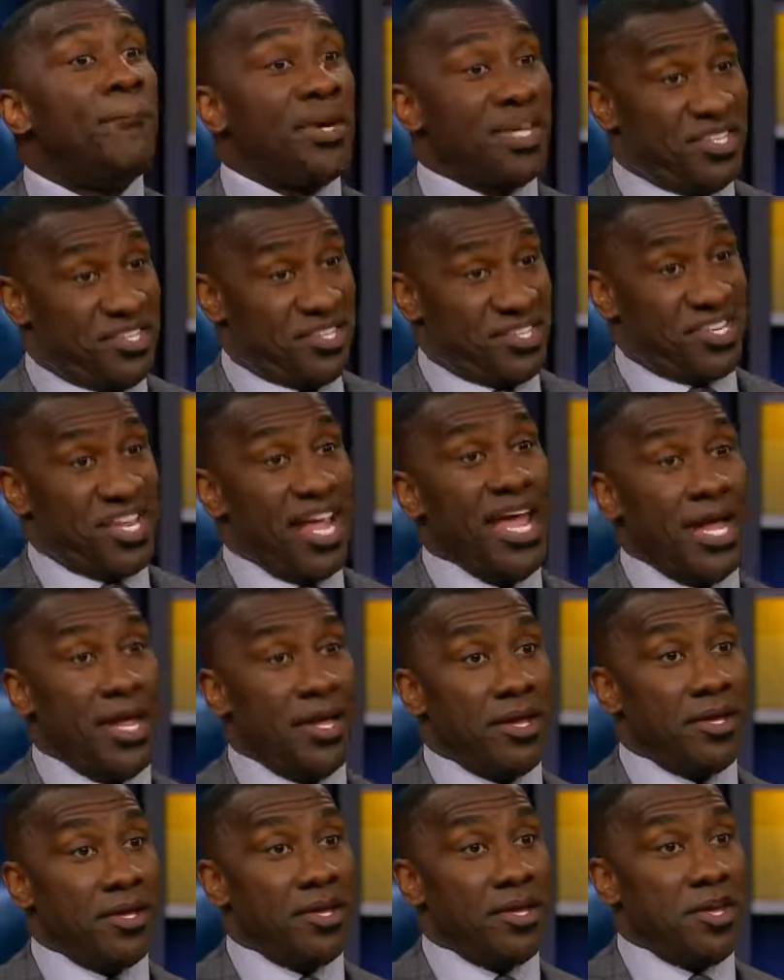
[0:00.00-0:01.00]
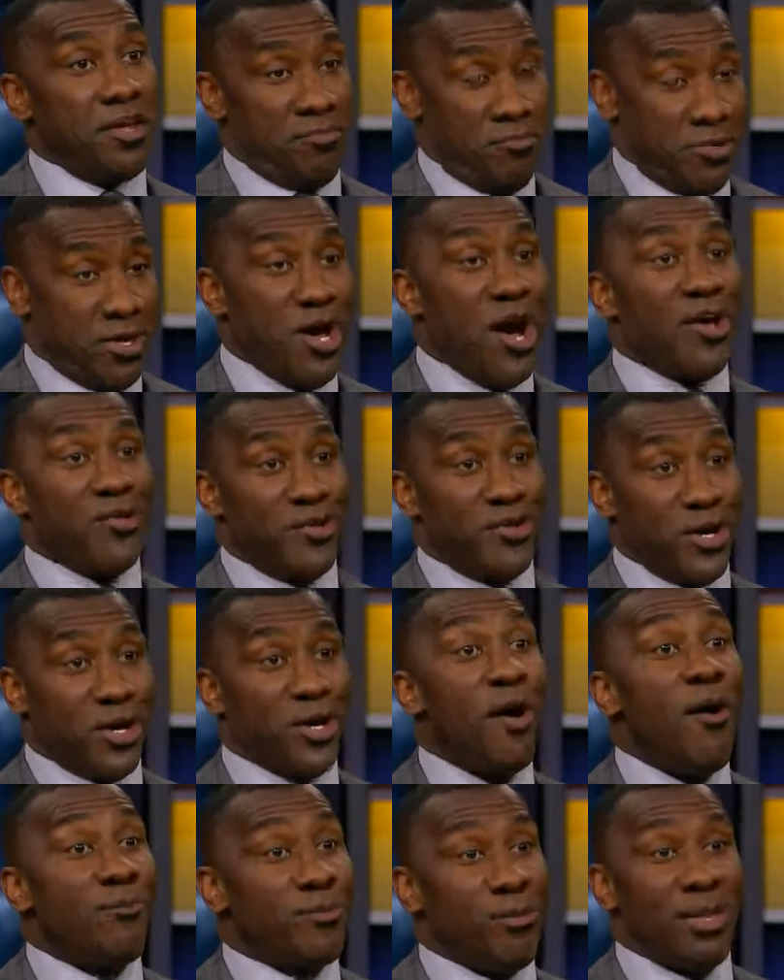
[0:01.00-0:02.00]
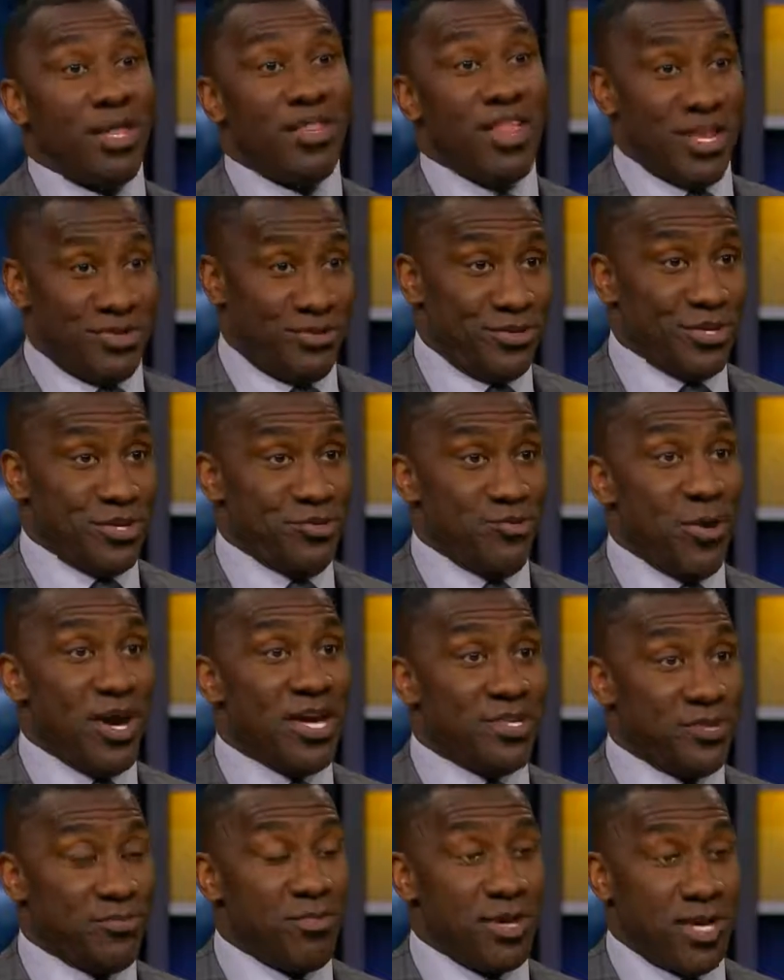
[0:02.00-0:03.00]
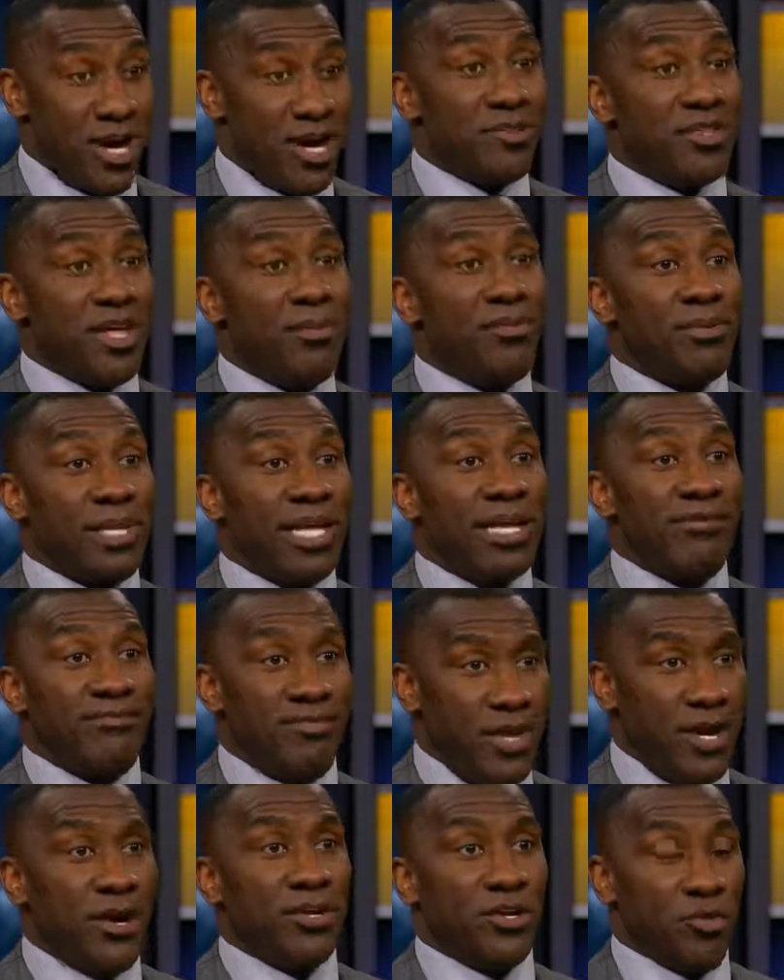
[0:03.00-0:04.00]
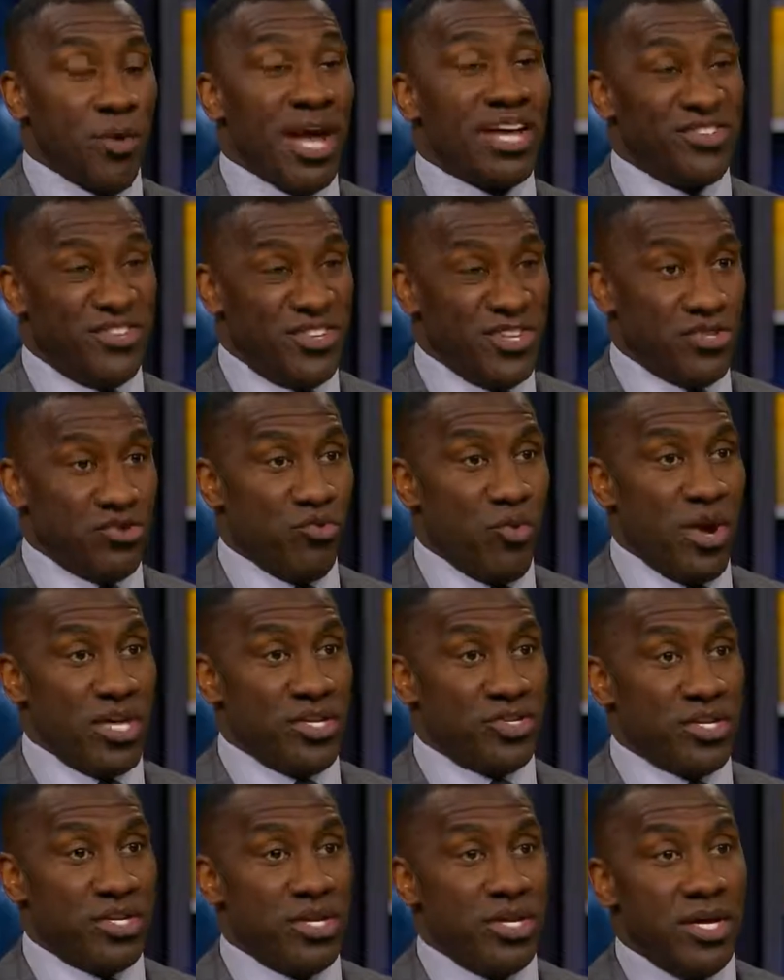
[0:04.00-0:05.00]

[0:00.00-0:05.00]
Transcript: but stay because they're comfortable in that situation because they believe they're in the right situation.